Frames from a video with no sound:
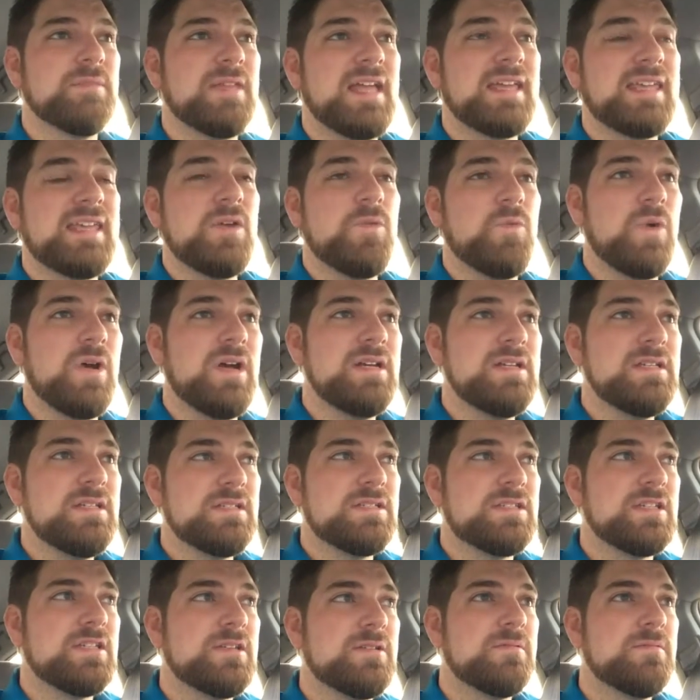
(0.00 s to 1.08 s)
like it
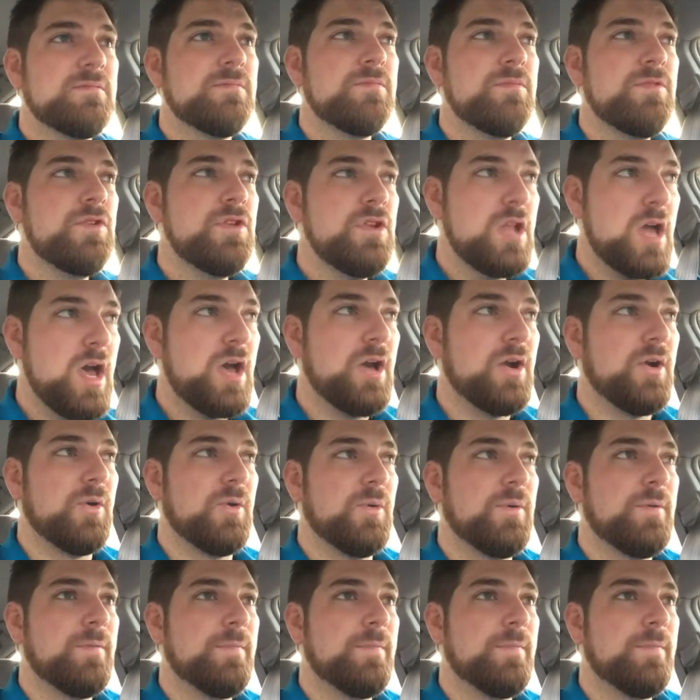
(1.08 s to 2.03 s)
was? No.